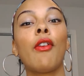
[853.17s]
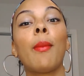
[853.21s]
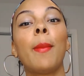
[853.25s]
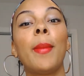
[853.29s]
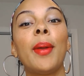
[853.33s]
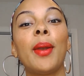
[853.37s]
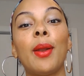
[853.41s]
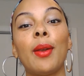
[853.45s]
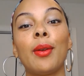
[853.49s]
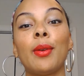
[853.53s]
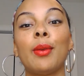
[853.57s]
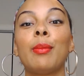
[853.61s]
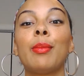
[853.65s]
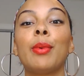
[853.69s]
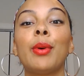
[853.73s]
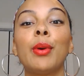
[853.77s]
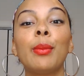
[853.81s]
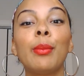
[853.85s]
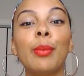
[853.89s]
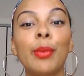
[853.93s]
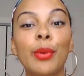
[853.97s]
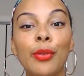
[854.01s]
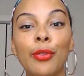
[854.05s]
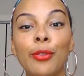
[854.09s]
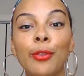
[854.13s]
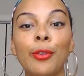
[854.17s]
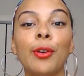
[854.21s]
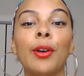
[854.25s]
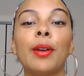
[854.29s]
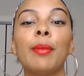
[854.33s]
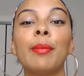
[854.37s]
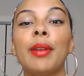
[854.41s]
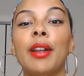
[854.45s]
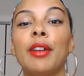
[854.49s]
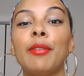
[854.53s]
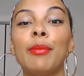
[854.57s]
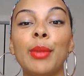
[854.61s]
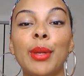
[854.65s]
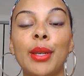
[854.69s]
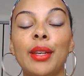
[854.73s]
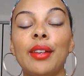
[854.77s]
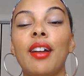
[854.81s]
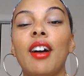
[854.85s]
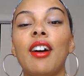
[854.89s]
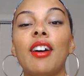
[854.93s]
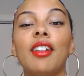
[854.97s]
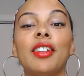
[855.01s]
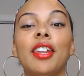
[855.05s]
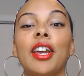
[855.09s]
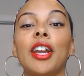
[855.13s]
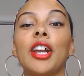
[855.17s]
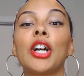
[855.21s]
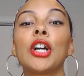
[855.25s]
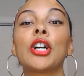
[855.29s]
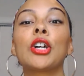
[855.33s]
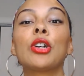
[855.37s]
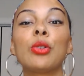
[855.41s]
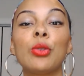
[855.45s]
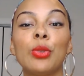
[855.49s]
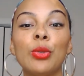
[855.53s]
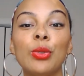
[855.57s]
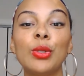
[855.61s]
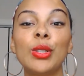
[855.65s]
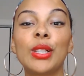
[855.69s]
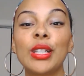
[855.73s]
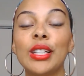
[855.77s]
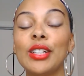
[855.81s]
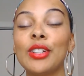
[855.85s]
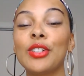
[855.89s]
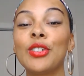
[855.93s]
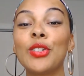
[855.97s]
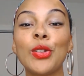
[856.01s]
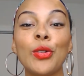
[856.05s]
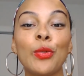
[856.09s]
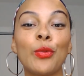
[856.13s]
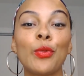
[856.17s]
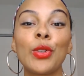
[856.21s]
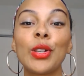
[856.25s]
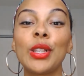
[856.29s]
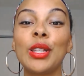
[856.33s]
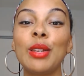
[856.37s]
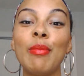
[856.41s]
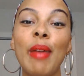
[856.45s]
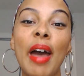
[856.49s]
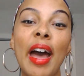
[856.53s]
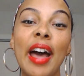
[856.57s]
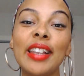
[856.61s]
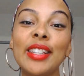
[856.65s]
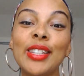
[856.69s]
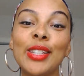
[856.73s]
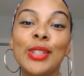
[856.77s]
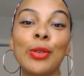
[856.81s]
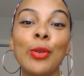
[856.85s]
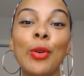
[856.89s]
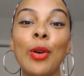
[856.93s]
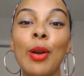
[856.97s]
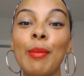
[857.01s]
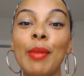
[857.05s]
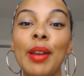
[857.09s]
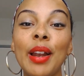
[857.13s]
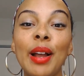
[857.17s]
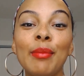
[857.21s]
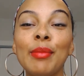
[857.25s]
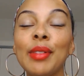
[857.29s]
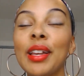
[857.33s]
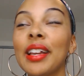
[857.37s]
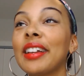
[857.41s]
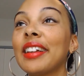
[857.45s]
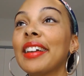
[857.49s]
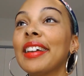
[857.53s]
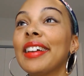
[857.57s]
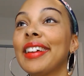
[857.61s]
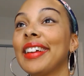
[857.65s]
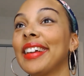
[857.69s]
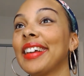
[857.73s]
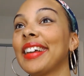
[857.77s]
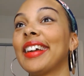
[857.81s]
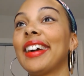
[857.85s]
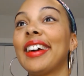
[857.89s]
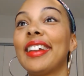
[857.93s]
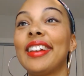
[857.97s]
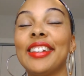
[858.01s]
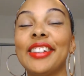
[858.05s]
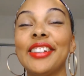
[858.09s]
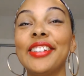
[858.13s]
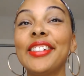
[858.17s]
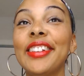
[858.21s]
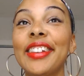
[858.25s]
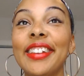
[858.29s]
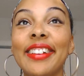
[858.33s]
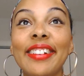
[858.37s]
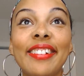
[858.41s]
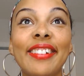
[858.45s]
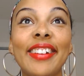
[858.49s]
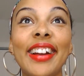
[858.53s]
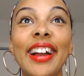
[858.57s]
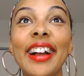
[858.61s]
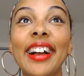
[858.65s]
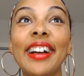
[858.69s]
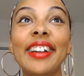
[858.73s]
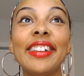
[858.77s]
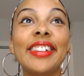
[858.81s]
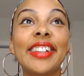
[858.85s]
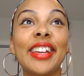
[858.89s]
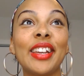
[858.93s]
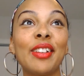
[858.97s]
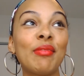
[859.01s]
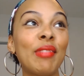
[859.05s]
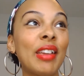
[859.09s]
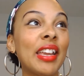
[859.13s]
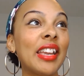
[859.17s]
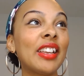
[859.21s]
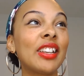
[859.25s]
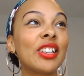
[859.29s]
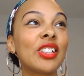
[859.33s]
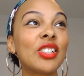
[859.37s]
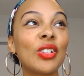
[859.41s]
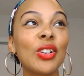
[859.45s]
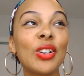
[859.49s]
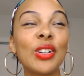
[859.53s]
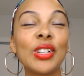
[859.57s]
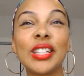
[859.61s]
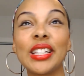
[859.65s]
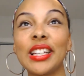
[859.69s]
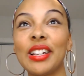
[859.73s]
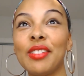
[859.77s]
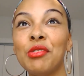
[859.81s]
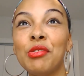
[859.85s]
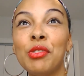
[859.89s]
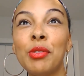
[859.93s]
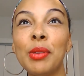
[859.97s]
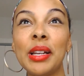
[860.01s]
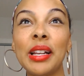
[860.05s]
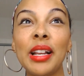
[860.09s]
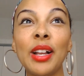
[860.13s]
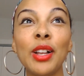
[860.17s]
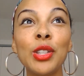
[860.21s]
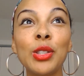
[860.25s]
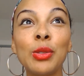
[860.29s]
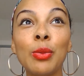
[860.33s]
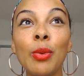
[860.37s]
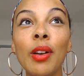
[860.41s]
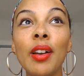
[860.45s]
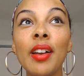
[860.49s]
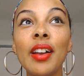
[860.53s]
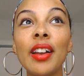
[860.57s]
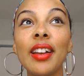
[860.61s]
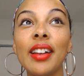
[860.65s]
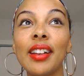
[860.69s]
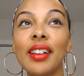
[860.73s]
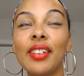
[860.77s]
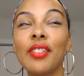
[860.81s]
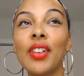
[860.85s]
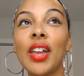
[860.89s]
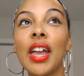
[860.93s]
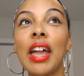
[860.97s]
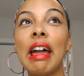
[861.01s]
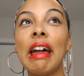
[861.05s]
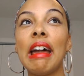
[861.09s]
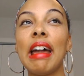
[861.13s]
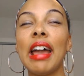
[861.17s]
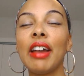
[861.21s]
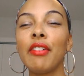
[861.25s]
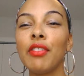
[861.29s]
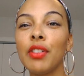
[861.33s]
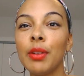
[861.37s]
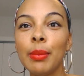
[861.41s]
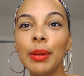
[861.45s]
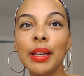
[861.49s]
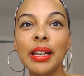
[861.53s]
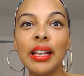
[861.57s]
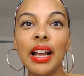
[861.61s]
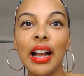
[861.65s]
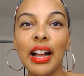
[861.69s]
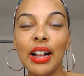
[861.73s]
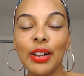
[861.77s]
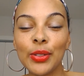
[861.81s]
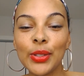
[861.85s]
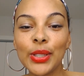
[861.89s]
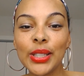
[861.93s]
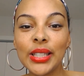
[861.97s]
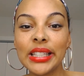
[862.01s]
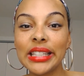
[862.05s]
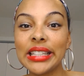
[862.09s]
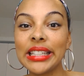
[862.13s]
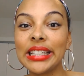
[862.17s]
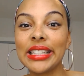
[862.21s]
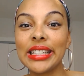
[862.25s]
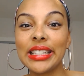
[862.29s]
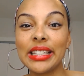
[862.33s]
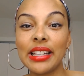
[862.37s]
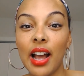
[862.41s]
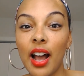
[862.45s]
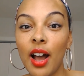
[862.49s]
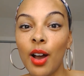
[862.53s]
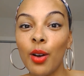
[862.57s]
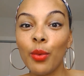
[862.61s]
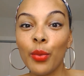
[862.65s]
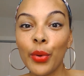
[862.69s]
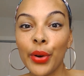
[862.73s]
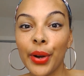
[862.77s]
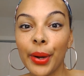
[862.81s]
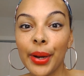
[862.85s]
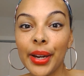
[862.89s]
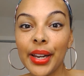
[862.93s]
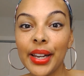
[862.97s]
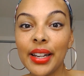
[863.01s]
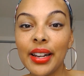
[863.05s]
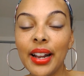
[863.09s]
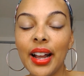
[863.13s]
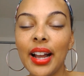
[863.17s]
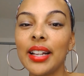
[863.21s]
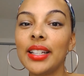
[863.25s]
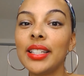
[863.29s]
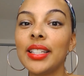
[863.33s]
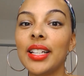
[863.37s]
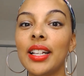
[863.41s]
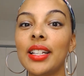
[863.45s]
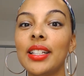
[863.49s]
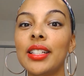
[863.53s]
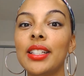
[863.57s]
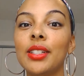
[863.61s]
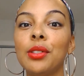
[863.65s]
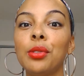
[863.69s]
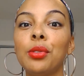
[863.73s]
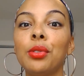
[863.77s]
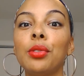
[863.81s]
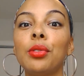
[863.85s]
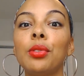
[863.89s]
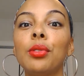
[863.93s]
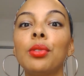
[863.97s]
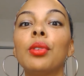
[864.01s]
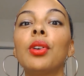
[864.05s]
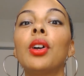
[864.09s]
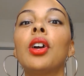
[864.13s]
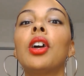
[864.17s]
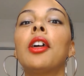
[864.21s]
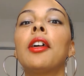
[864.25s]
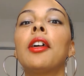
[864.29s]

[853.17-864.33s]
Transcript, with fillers: ever been on a boat before, but I've been on like a cruise and there's a really bad storm and I'm like kind of looking around, like making sure is everybody else worried? And if everybody else is not worried, I tend to